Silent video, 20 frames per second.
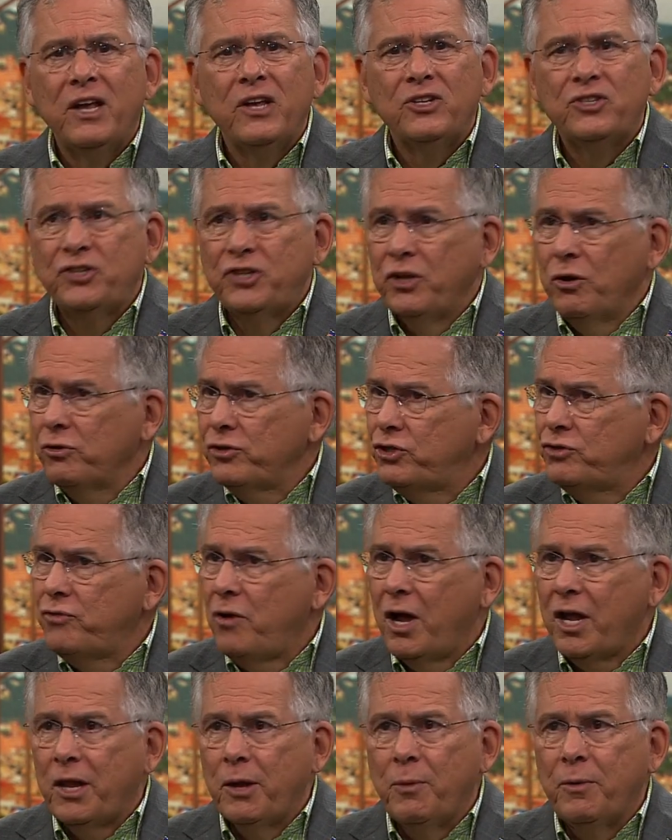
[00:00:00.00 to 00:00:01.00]
Still
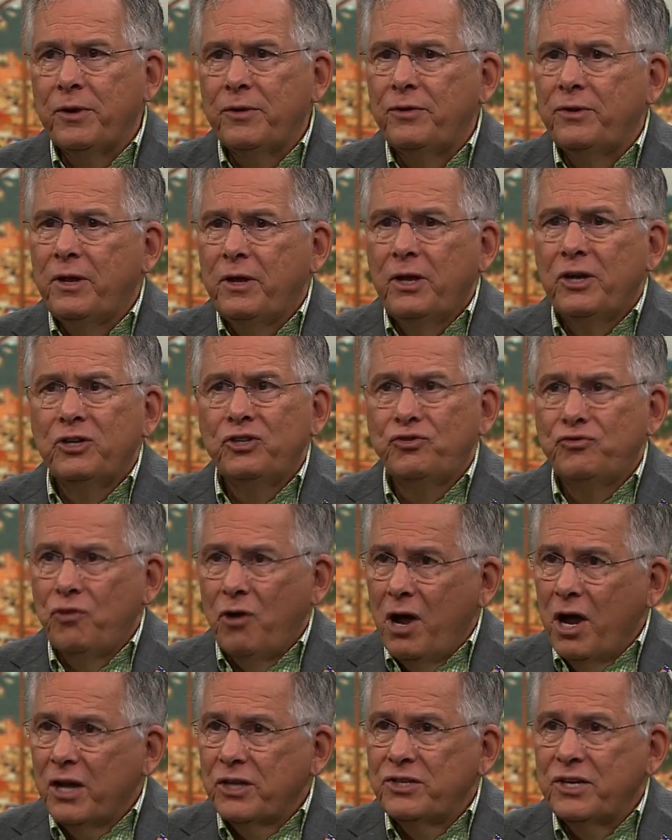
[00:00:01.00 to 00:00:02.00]
struggling with
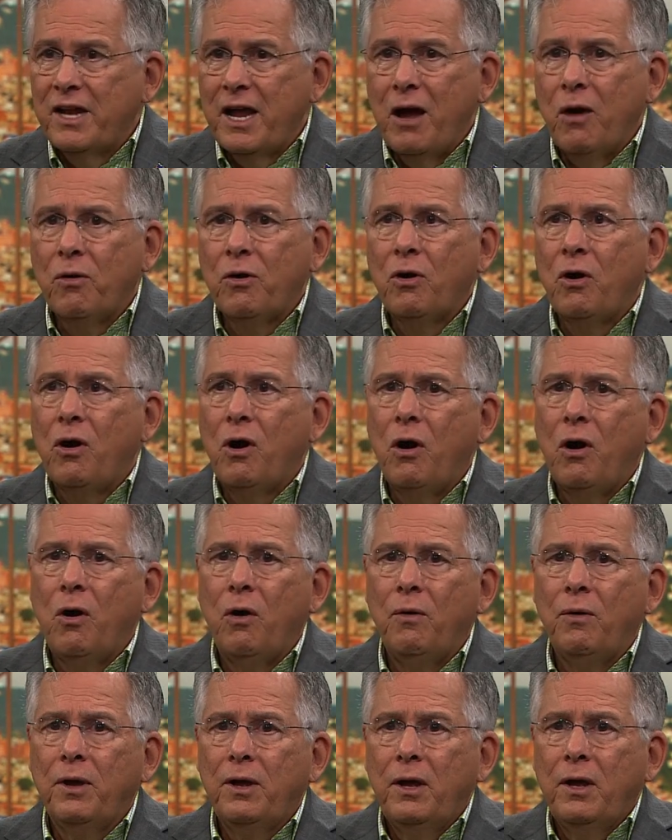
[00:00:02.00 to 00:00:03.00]
drugs and
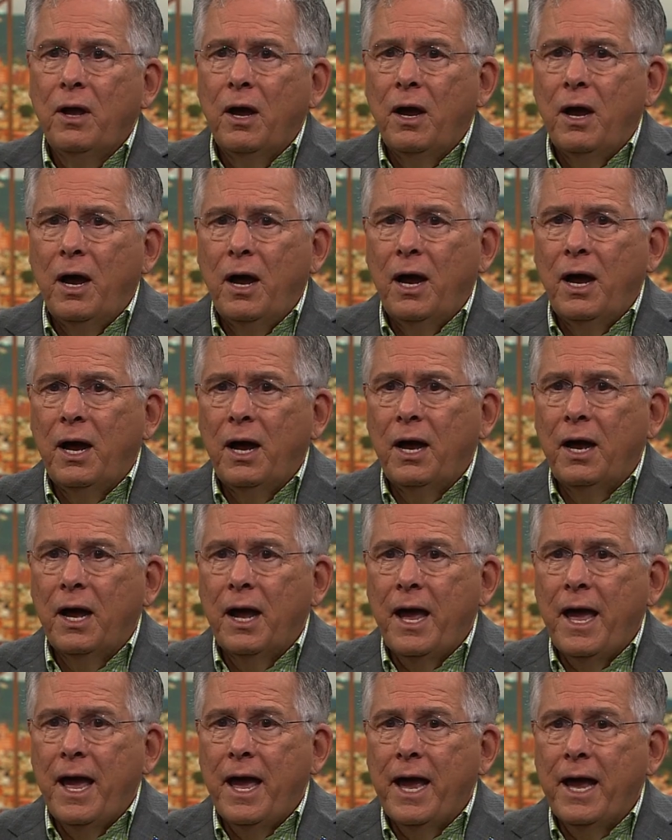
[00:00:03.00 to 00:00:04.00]
alcohol, uh,
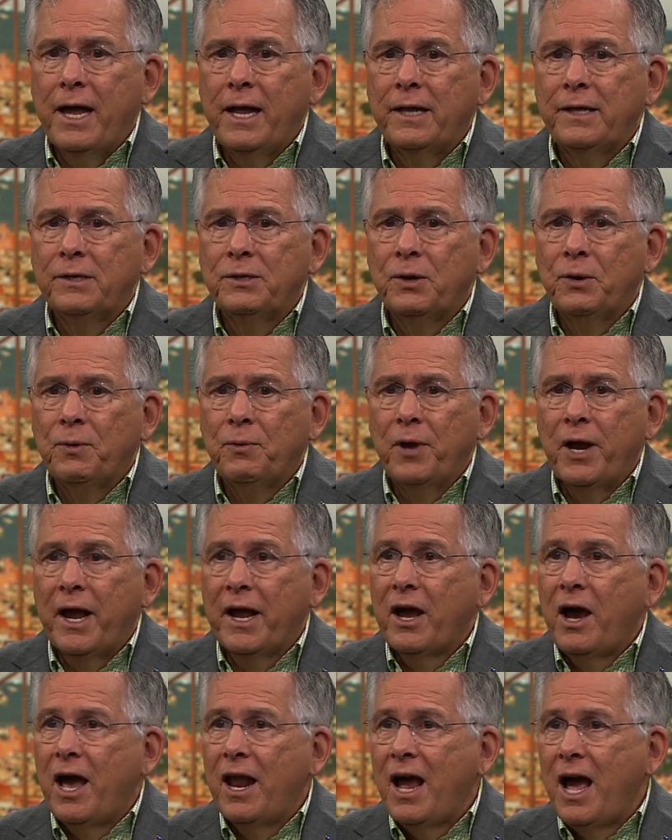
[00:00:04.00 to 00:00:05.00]
and uh, when I
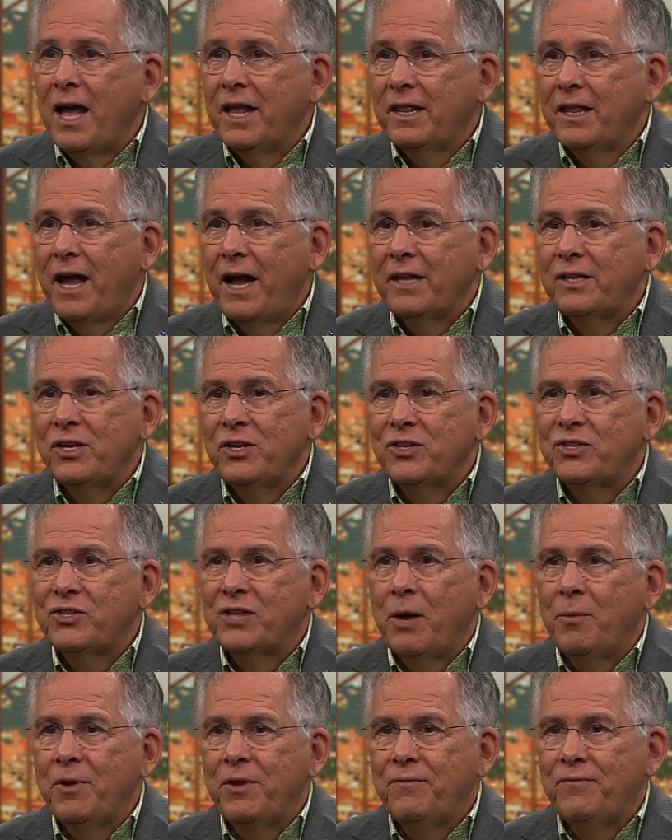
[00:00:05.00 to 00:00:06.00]
got out in
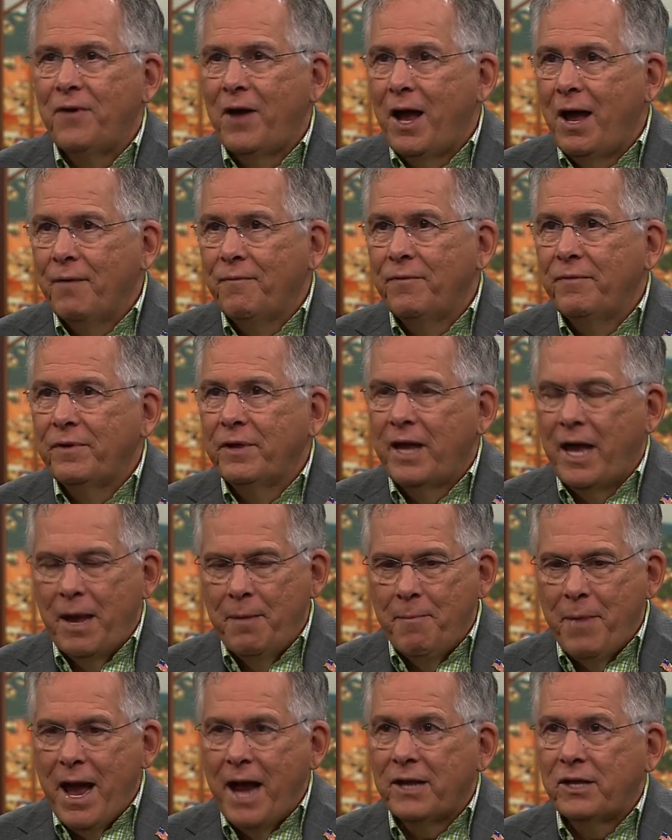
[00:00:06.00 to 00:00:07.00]
1975,
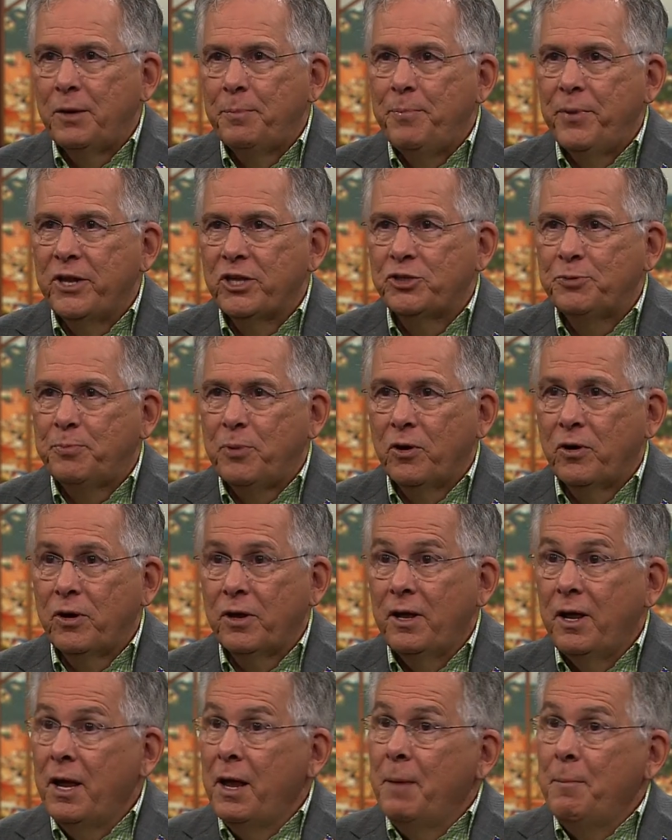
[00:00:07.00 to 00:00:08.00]
came back to
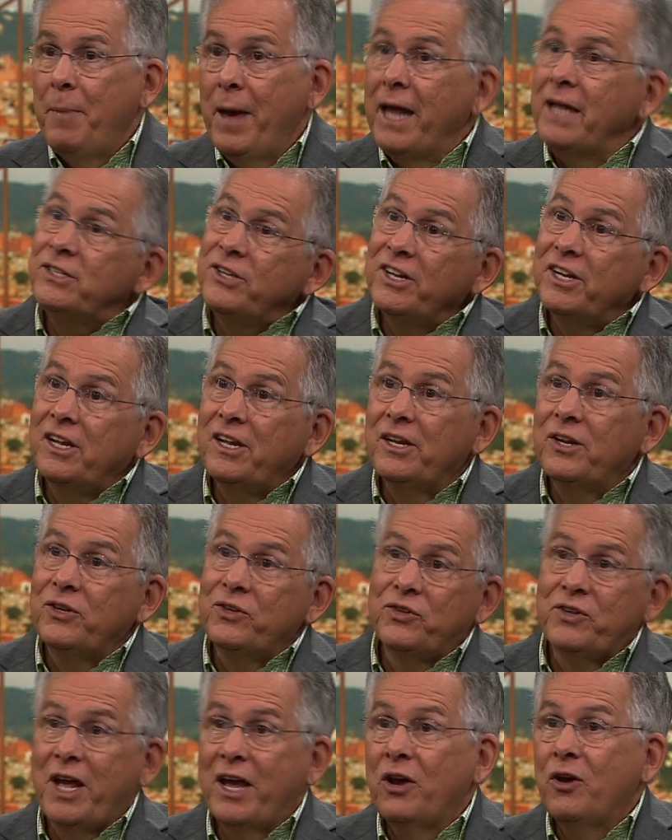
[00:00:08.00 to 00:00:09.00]
Pittsburgh, basically to
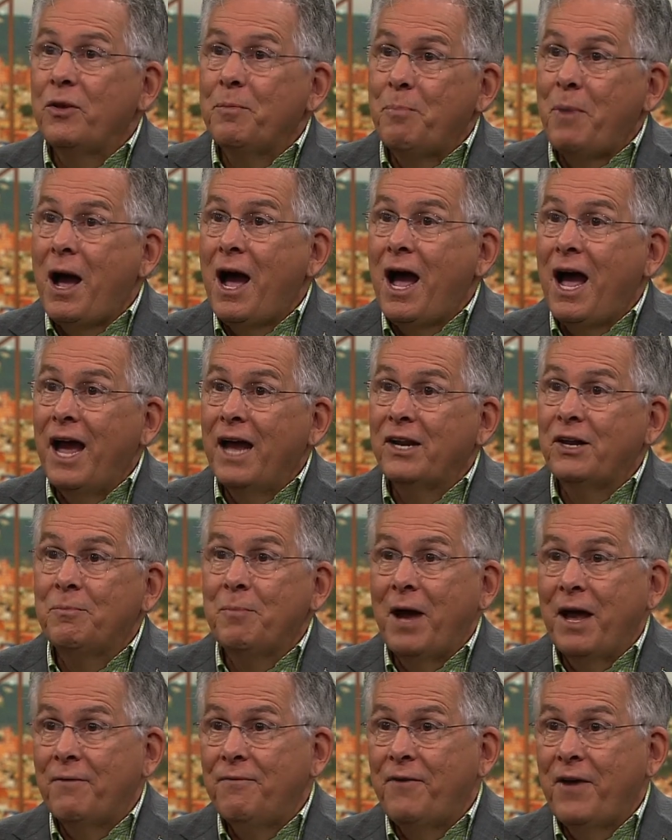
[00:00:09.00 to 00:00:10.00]
say goodbye to
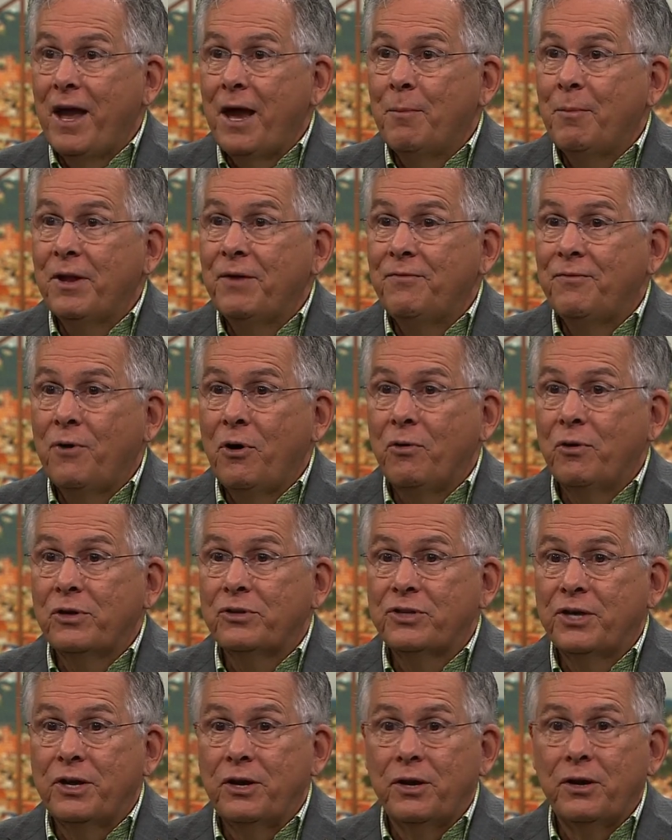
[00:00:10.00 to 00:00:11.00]
my family
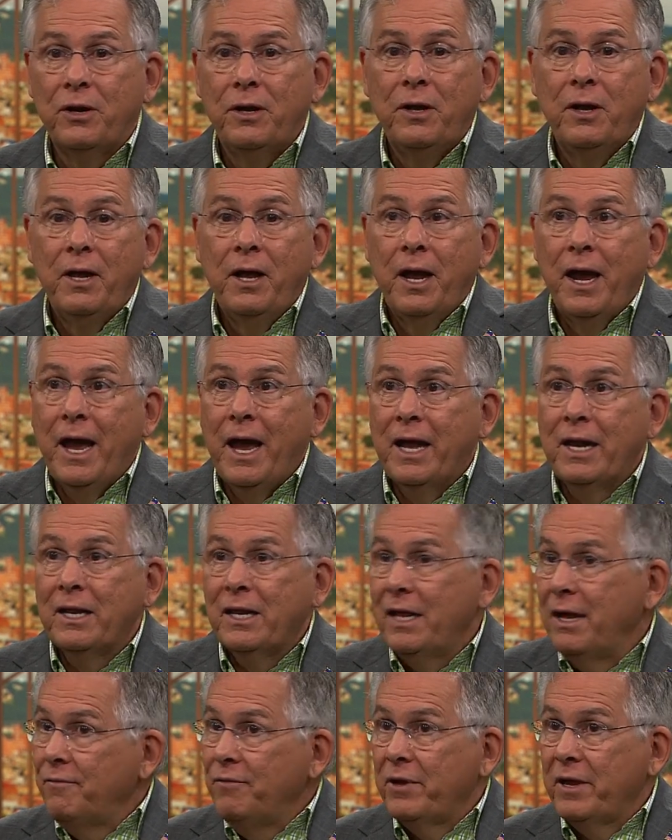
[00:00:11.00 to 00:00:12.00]
folks here and
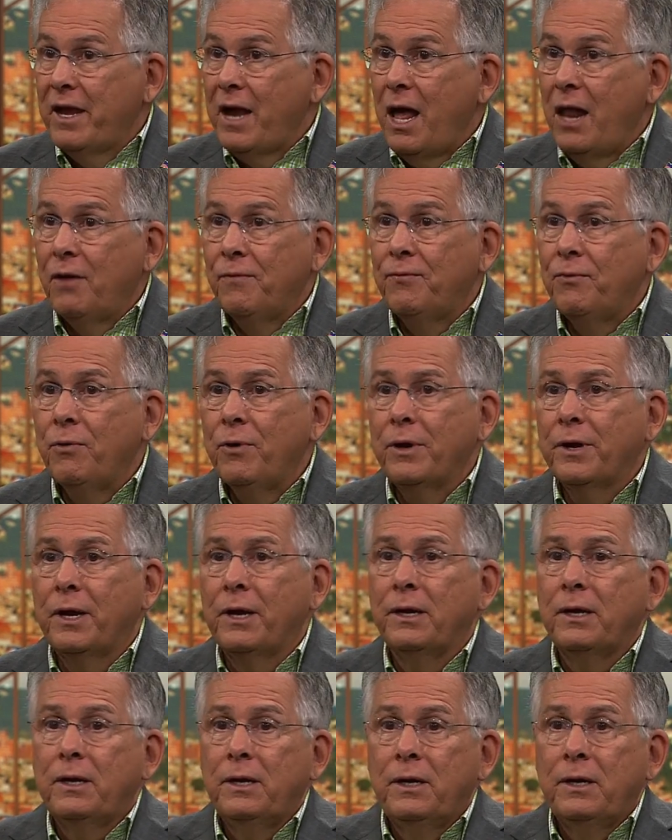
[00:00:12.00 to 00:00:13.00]
live in
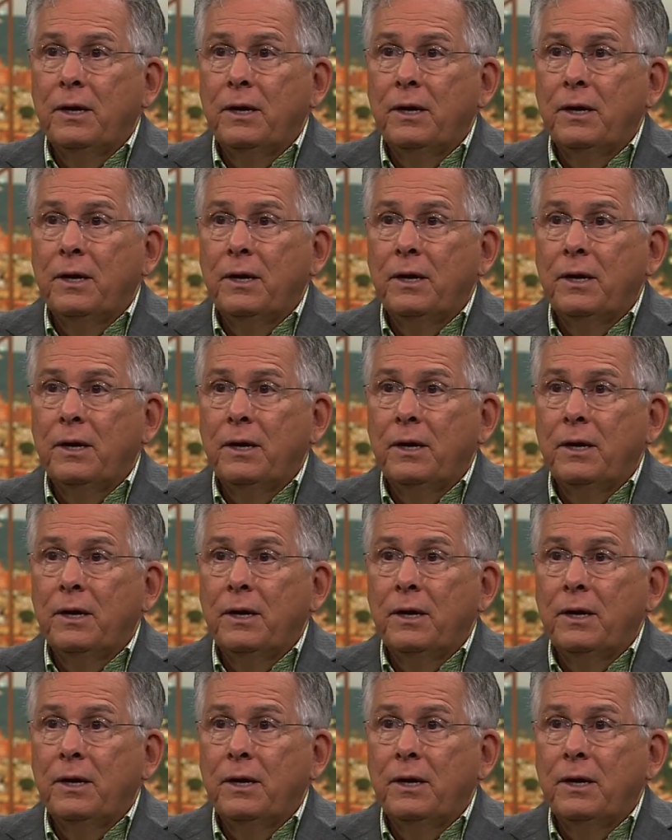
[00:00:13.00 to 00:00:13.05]
California.